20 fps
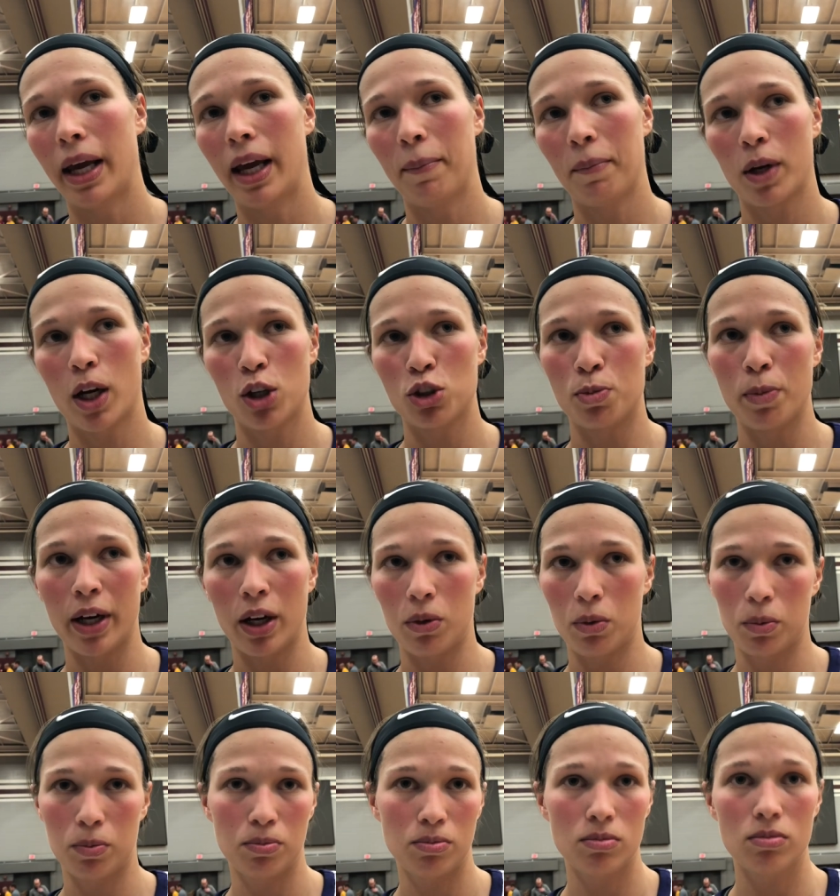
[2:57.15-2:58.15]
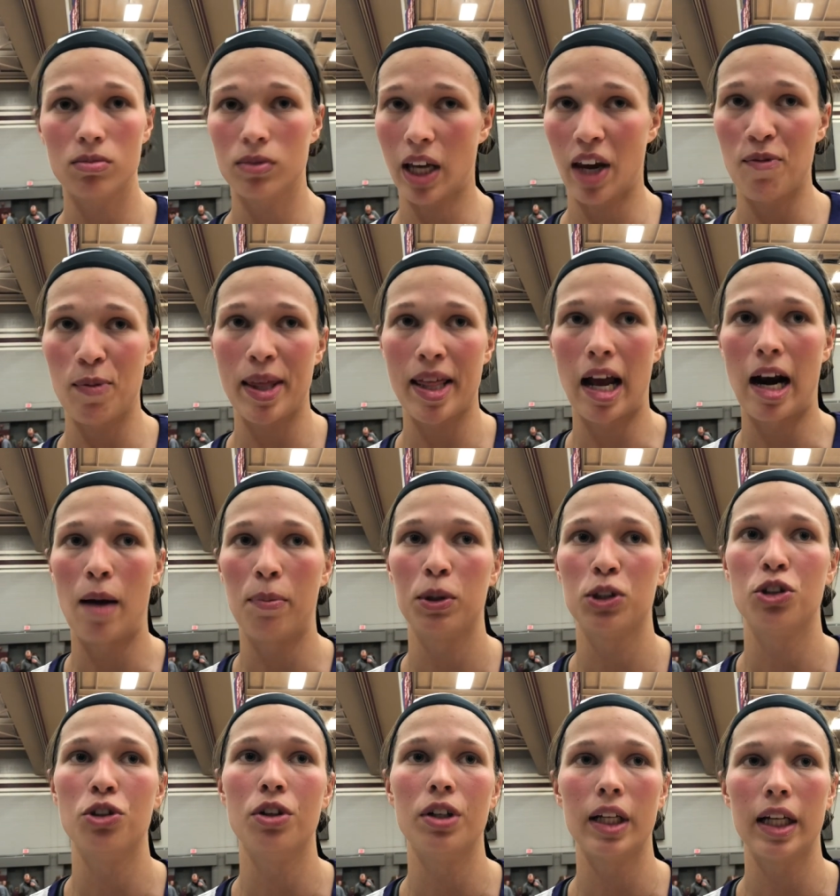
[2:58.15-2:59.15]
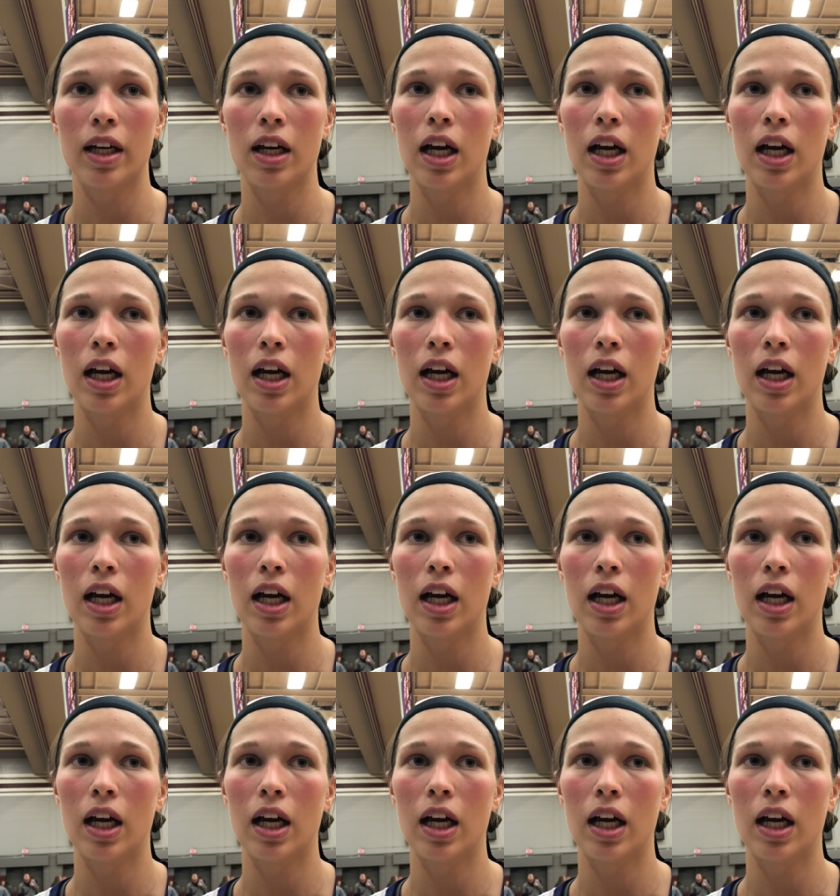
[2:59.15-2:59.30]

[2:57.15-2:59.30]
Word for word: and Coach Mittie gave me that opportunity.